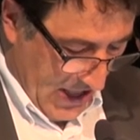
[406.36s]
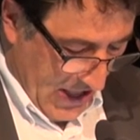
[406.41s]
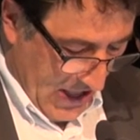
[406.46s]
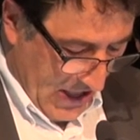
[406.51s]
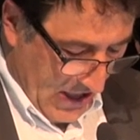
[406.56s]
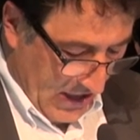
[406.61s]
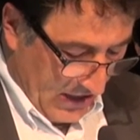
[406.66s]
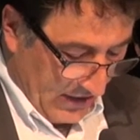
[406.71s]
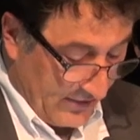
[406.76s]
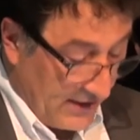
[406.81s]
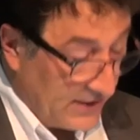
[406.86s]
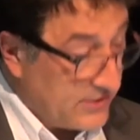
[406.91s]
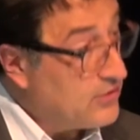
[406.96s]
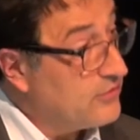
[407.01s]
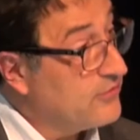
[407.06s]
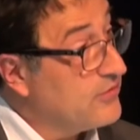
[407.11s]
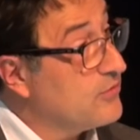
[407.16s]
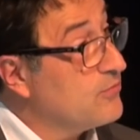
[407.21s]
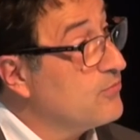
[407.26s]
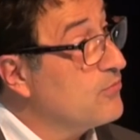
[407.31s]
uh, that
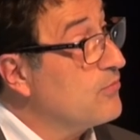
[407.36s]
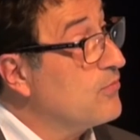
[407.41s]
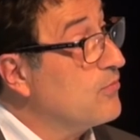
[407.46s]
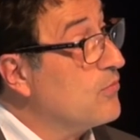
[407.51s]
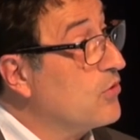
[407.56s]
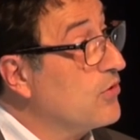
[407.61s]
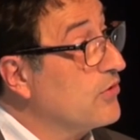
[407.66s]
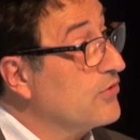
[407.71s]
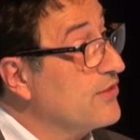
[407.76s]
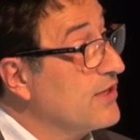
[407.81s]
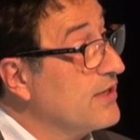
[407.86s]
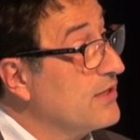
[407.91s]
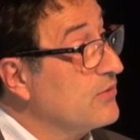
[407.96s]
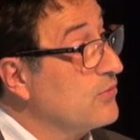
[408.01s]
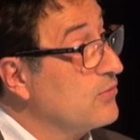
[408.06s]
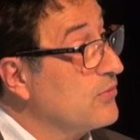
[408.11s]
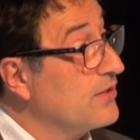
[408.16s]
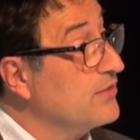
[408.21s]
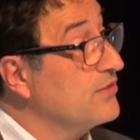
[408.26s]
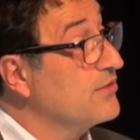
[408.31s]
cover more
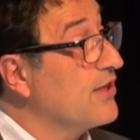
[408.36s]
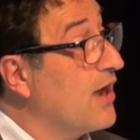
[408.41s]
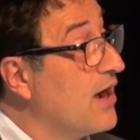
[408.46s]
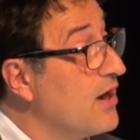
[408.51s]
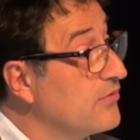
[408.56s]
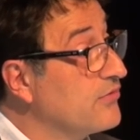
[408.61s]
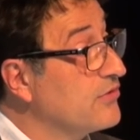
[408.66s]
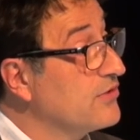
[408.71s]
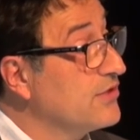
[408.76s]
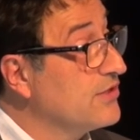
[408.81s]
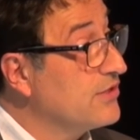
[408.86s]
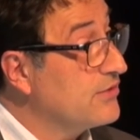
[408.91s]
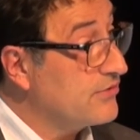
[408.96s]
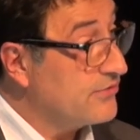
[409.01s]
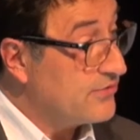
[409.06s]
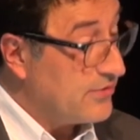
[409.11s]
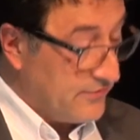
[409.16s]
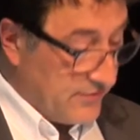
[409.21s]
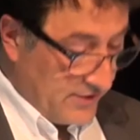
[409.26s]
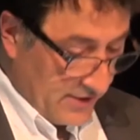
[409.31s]
than 1,000
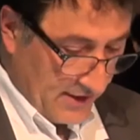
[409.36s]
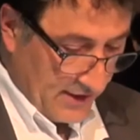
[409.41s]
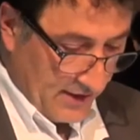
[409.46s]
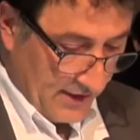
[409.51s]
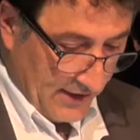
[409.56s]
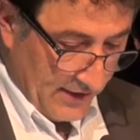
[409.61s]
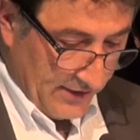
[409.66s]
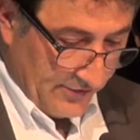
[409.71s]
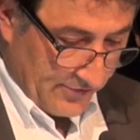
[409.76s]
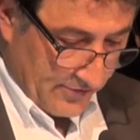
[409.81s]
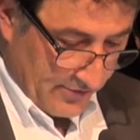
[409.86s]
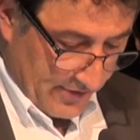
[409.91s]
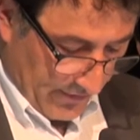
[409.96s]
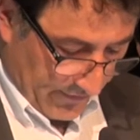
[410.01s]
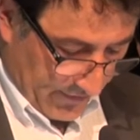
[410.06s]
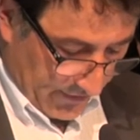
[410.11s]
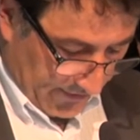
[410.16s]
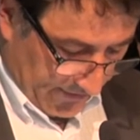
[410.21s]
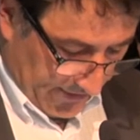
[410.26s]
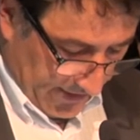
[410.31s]
years of the history
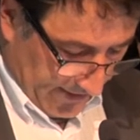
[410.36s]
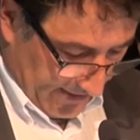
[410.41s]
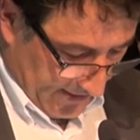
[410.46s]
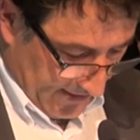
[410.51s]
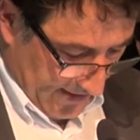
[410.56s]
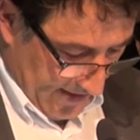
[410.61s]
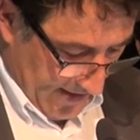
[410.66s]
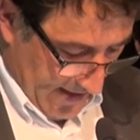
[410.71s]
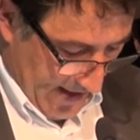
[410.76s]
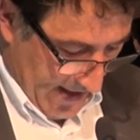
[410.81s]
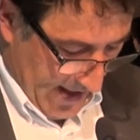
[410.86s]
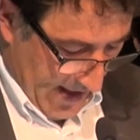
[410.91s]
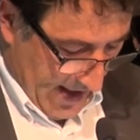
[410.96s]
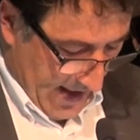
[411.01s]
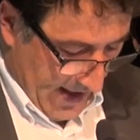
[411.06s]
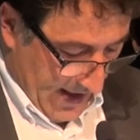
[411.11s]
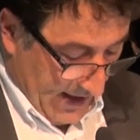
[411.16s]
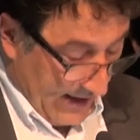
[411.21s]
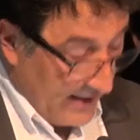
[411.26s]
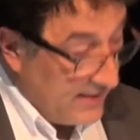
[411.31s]
of the city.
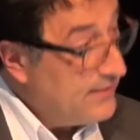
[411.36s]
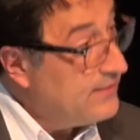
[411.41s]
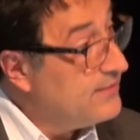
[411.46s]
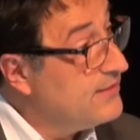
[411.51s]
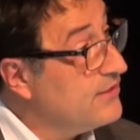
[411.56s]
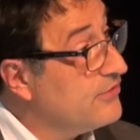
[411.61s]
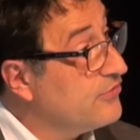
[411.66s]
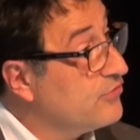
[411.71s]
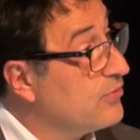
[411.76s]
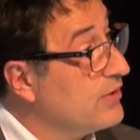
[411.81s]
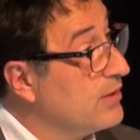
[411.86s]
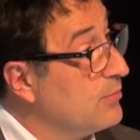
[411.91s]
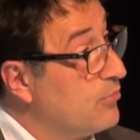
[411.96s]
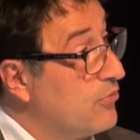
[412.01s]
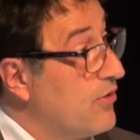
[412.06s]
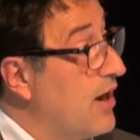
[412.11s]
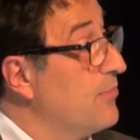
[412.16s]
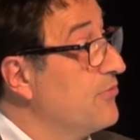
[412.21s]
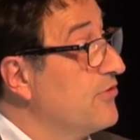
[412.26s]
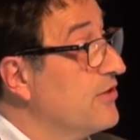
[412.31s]
This will
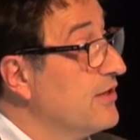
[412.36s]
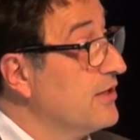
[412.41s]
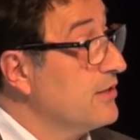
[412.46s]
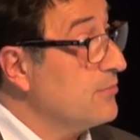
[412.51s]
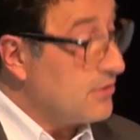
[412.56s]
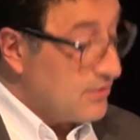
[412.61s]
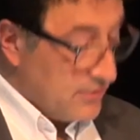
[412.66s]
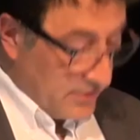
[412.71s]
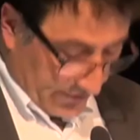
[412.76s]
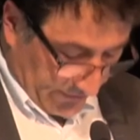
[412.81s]
perhaps enable